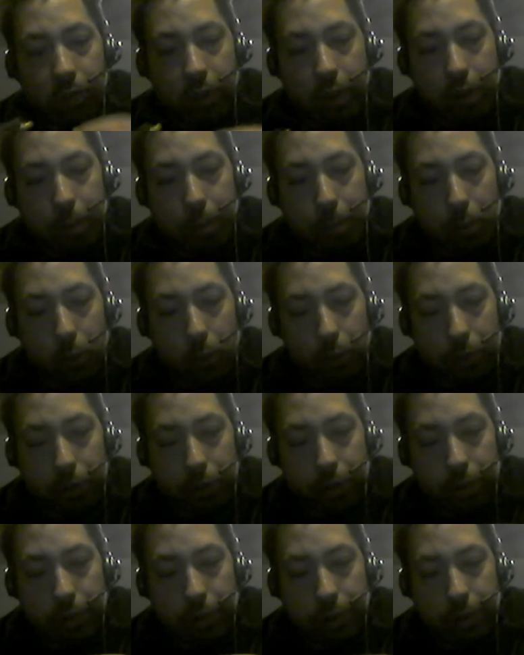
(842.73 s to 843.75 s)
are
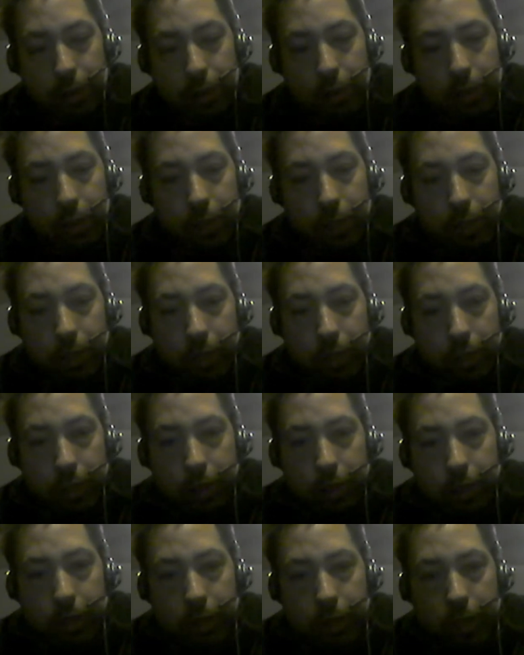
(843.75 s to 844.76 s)
both
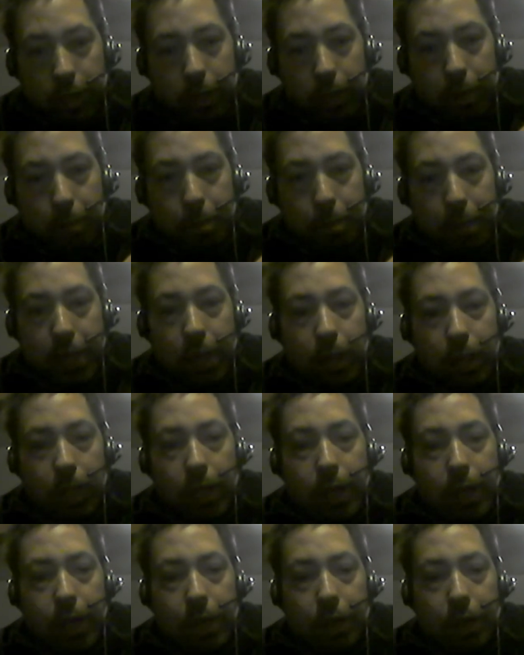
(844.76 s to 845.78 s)
the male
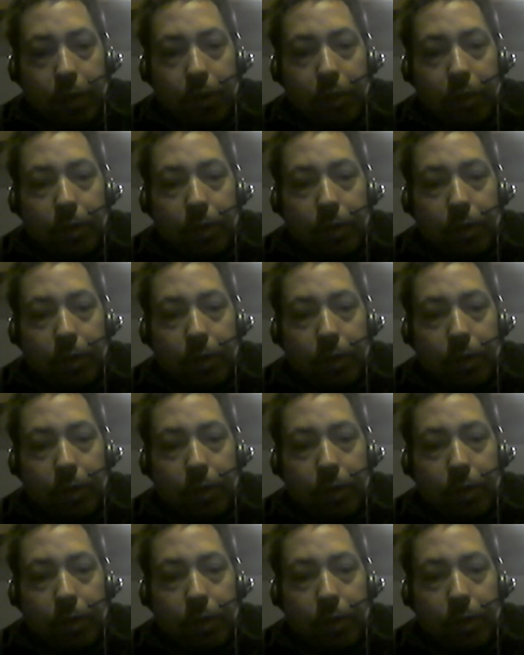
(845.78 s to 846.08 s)
end.